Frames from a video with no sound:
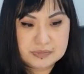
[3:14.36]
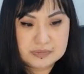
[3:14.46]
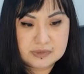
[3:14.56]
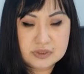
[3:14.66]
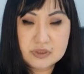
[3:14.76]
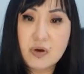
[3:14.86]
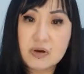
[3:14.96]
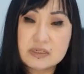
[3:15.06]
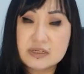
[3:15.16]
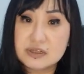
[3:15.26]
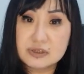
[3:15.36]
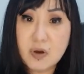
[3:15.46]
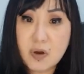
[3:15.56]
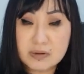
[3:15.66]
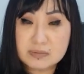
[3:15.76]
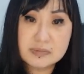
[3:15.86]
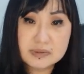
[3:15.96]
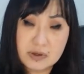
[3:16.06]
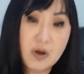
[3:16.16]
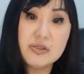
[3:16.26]
not the norm
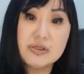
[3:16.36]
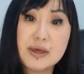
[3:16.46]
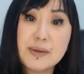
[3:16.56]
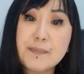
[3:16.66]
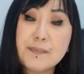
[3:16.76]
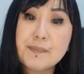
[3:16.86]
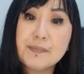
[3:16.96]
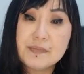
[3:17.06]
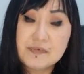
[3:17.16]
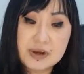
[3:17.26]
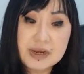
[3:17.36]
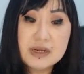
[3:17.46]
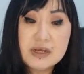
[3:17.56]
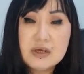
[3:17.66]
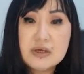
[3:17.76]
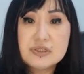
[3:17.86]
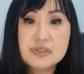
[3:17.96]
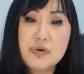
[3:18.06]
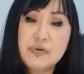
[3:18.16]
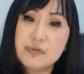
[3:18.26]
on them, right?
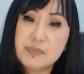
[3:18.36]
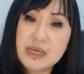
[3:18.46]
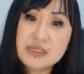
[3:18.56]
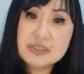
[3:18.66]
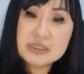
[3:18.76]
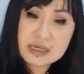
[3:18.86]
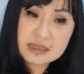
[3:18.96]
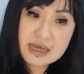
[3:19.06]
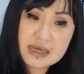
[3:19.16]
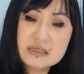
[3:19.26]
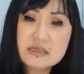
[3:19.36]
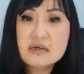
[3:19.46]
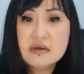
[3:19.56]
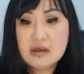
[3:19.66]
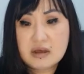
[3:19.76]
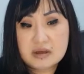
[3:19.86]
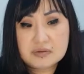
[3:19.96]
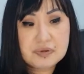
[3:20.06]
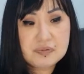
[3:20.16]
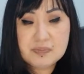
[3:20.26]
So with patients like that,
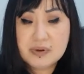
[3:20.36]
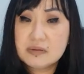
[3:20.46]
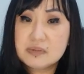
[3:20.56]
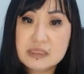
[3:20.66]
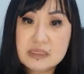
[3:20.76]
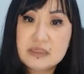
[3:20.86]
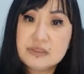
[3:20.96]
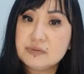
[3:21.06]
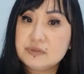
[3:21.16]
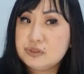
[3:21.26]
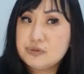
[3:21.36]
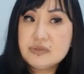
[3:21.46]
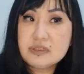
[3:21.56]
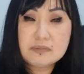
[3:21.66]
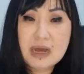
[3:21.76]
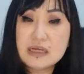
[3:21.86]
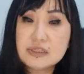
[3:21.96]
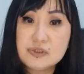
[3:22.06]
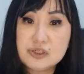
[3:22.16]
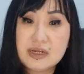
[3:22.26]
we would probably need to choose
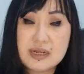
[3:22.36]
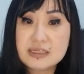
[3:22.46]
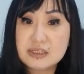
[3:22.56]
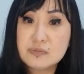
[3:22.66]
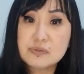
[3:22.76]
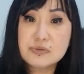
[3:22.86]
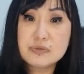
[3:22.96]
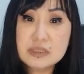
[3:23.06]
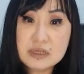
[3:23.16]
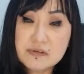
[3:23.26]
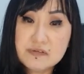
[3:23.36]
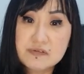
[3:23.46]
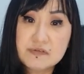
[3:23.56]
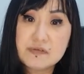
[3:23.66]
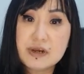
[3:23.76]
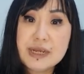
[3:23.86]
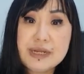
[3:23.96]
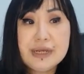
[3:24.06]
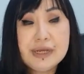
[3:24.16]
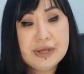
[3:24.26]
masks which are less obtrusive, right?
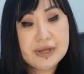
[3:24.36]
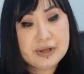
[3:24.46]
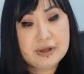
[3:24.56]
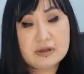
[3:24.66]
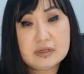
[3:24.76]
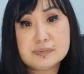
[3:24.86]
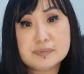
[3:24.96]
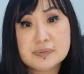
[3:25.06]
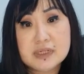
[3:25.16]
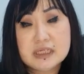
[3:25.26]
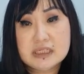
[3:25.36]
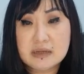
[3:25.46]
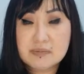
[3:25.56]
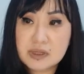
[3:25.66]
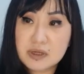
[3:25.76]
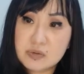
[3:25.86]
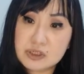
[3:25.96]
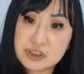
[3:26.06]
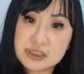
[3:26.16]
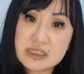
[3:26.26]
Something
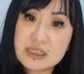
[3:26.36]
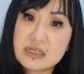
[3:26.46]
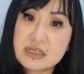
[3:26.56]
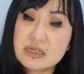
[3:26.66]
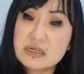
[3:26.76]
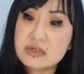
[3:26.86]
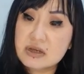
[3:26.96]
which doesn't